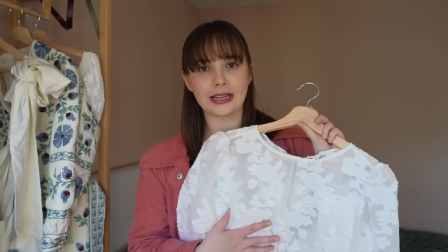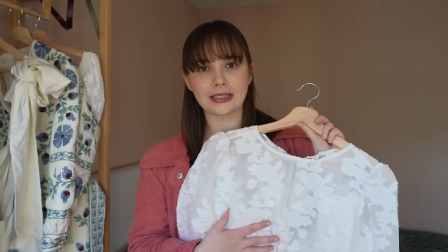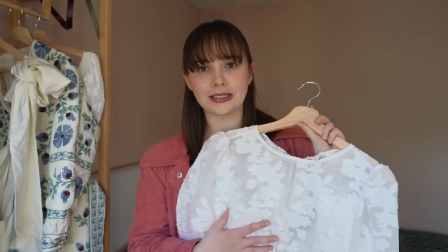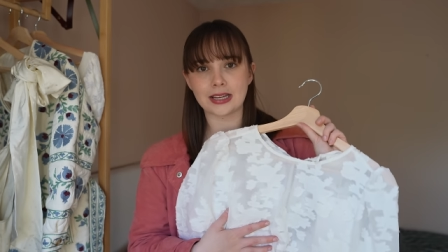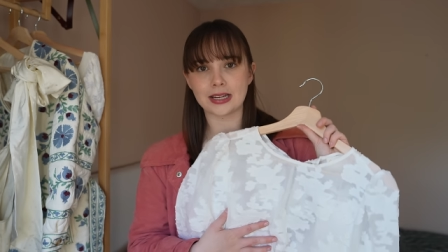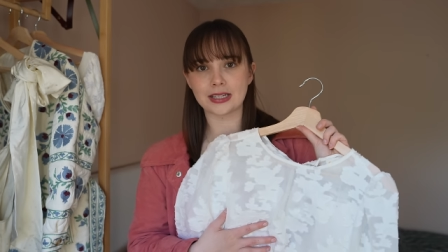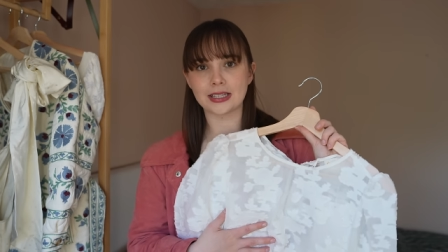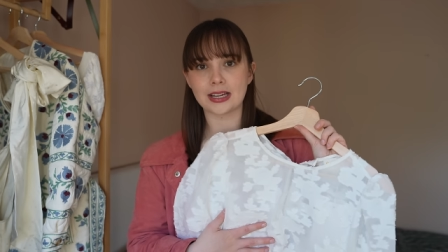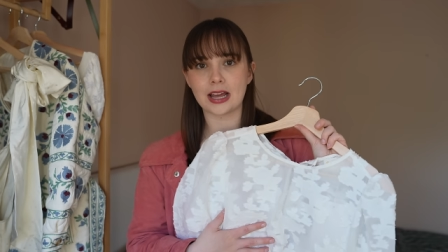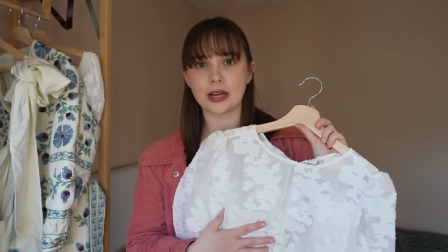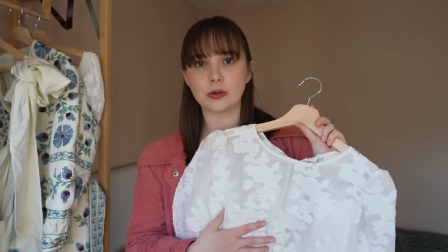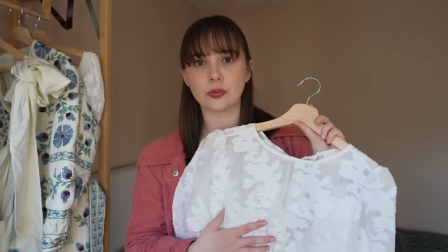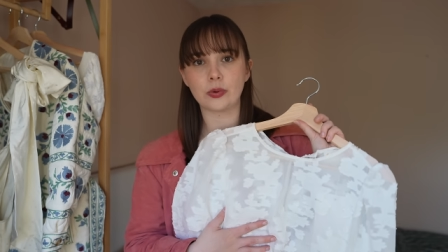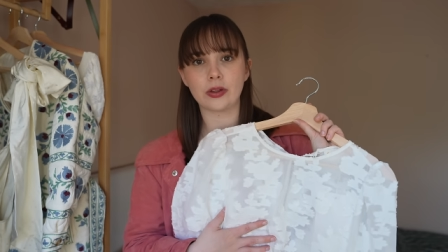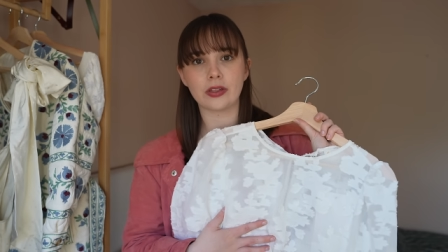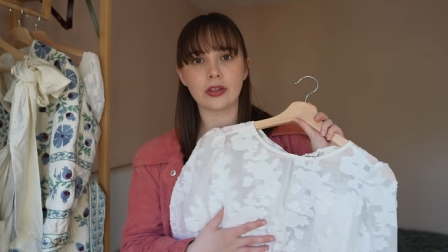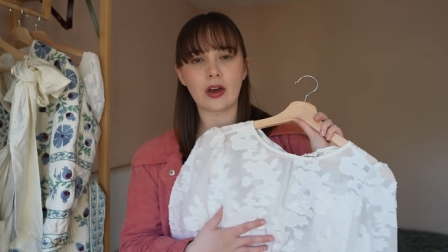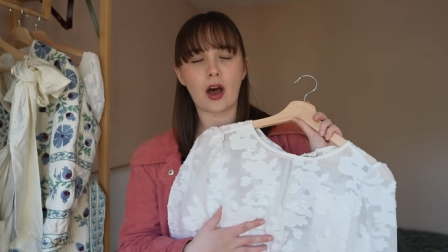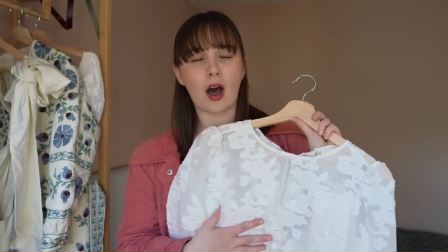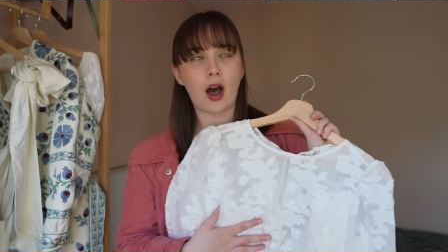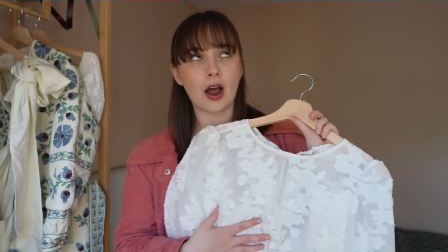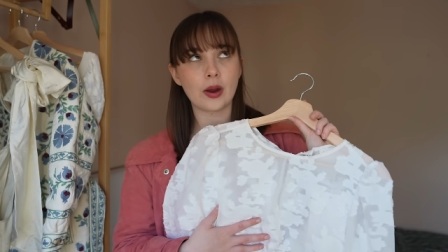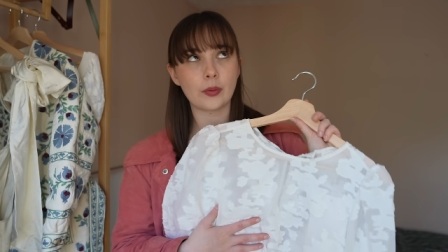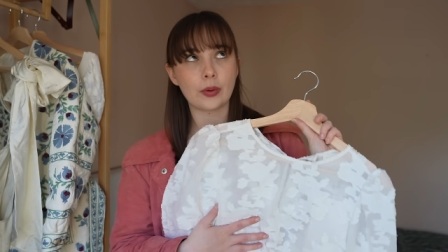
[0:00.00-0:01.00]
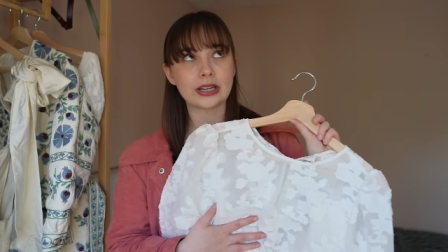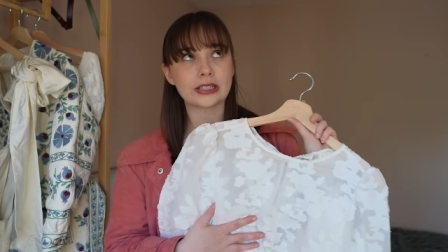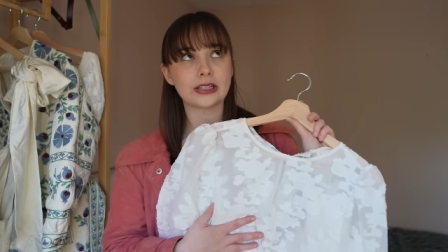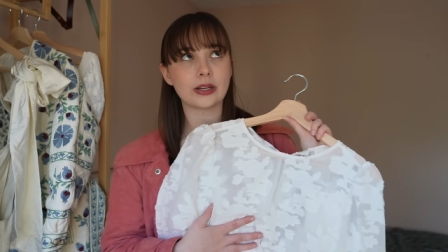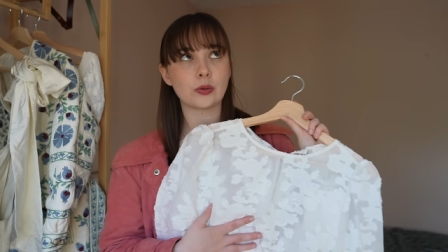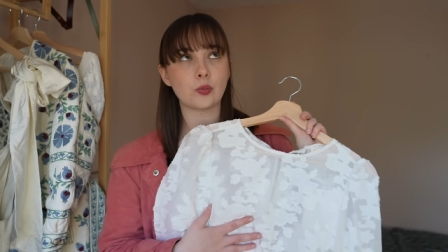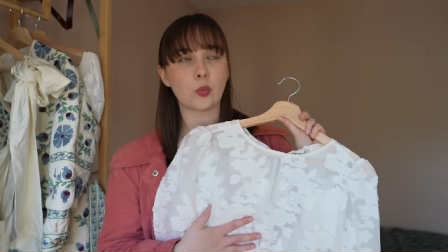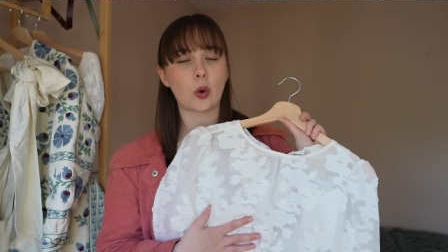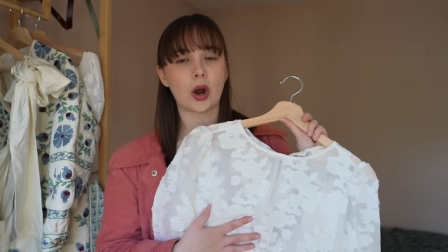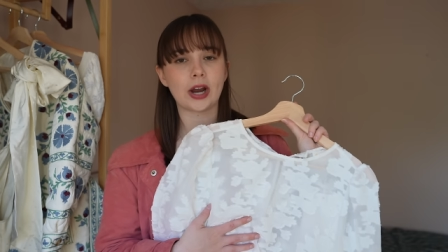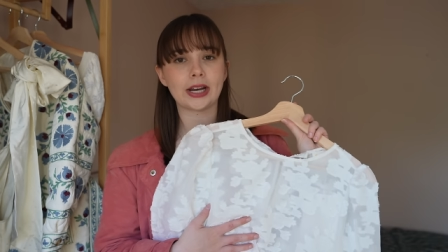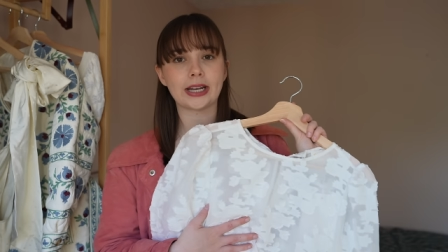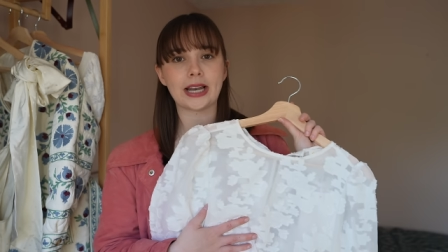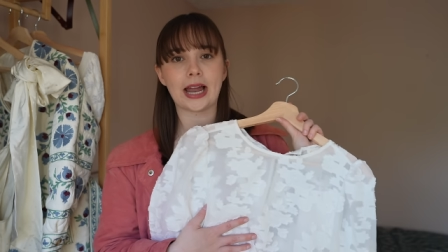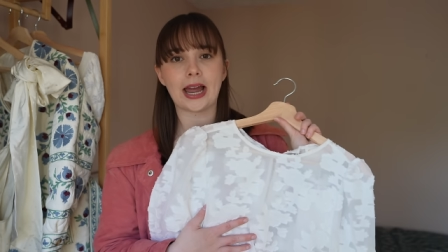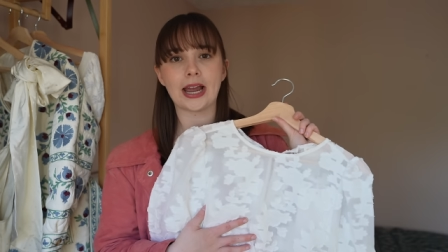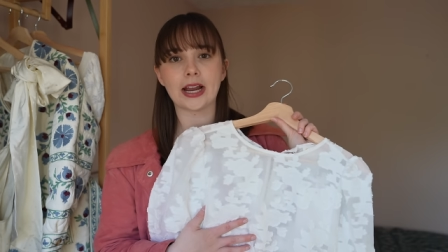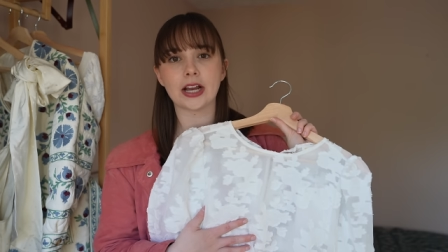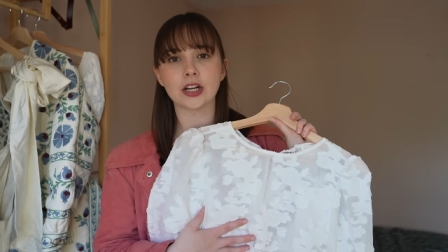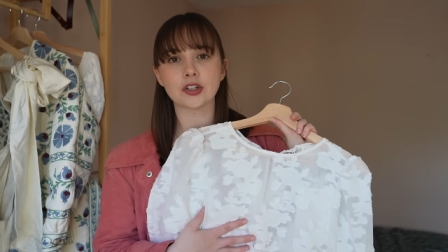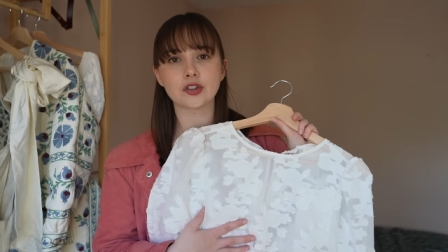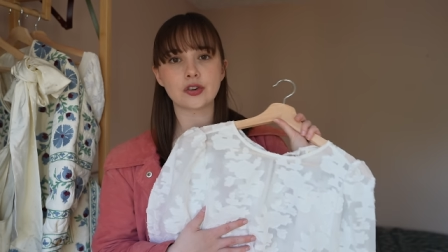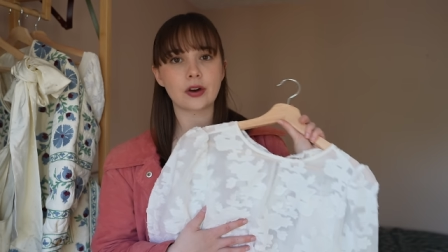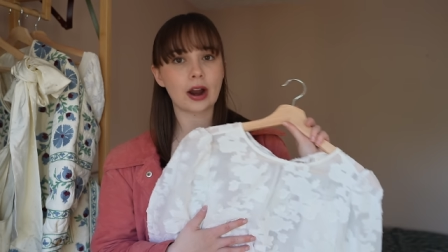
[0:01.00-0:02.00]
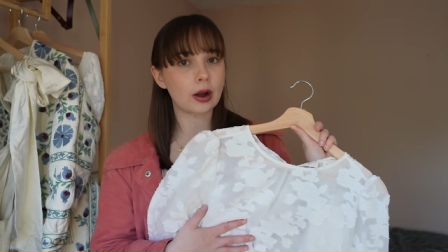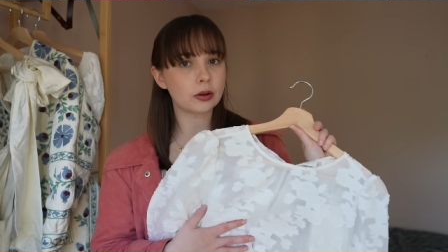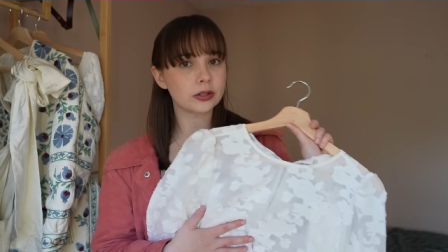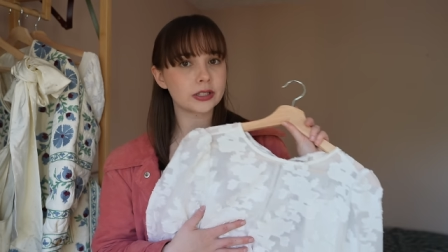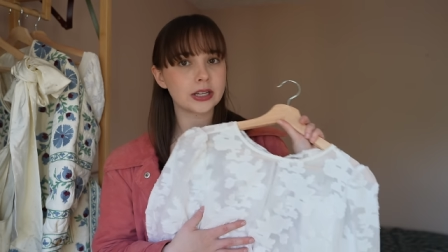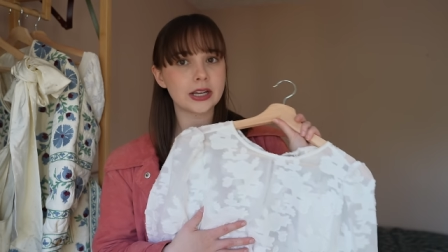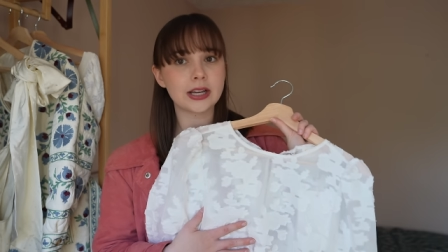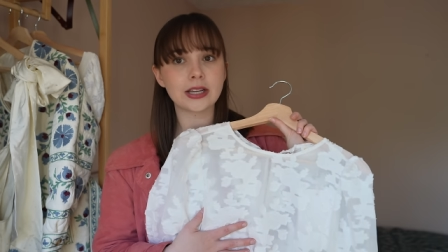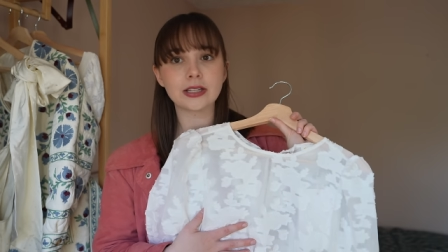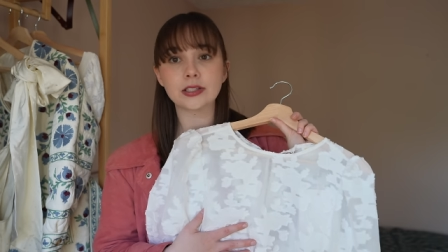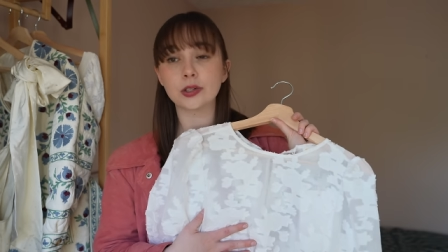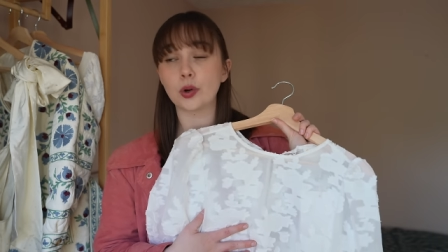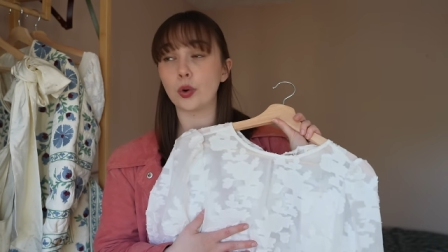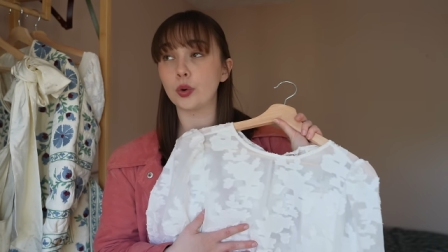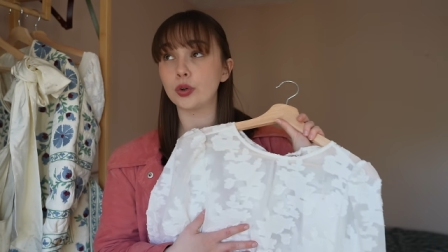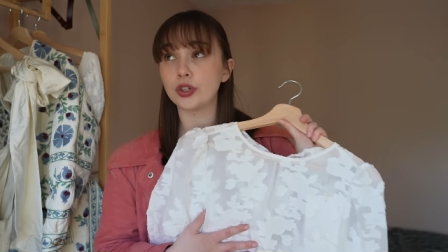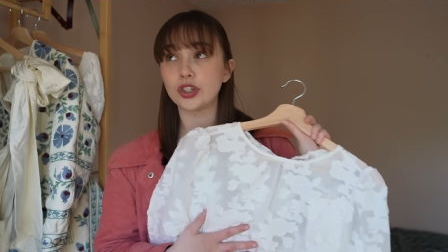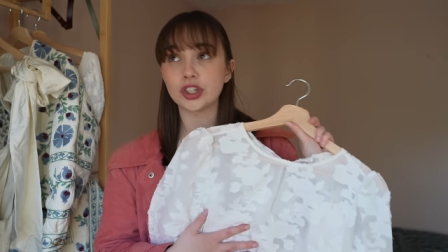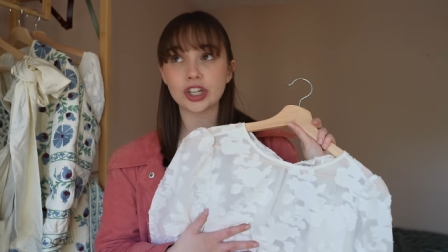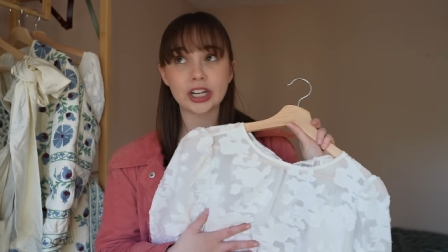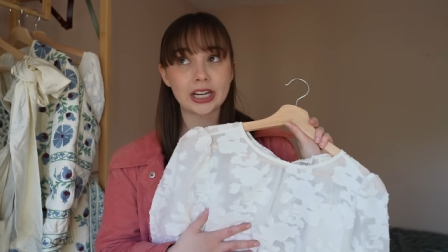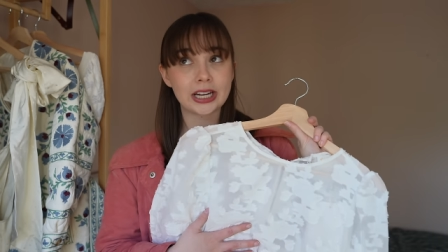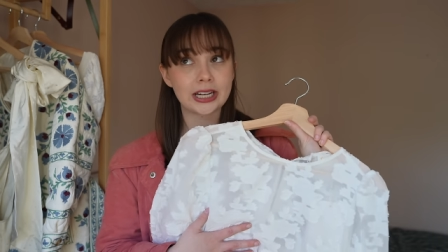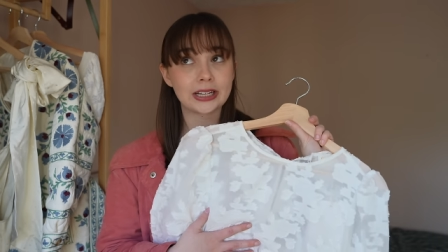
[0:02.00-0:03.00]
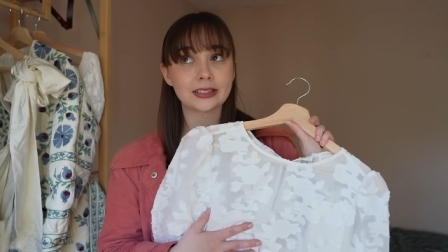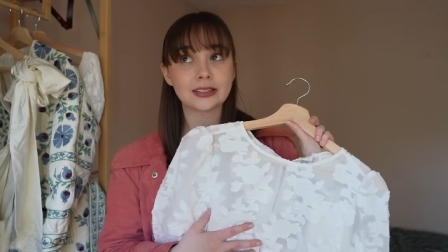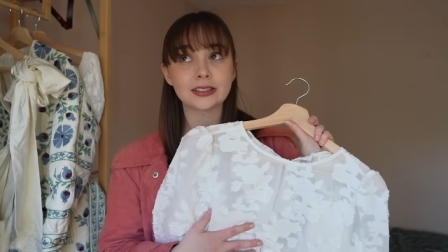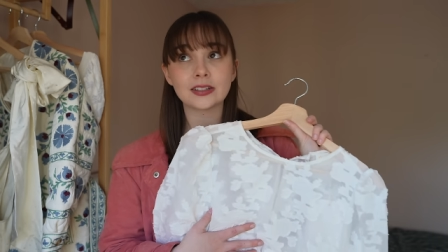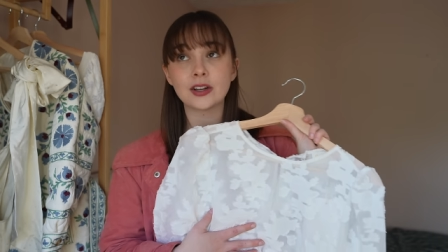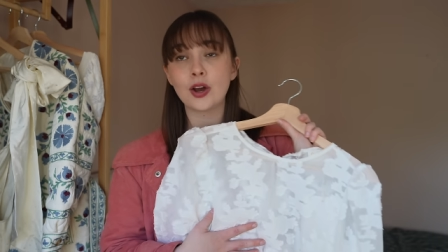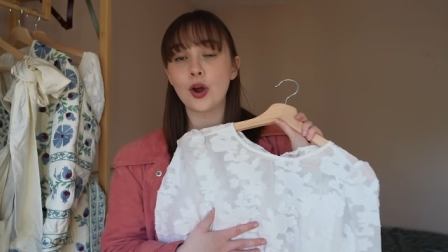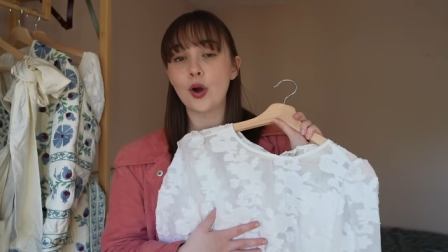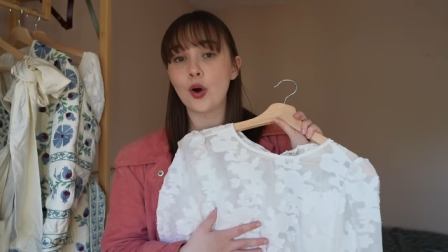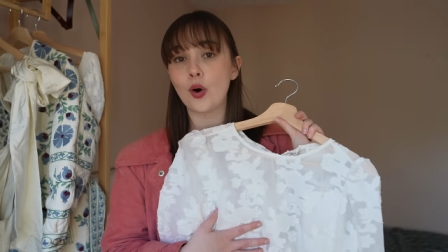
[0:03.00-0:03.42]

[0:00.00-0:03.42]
as I said, with high-waisted wide leg trousers or jeans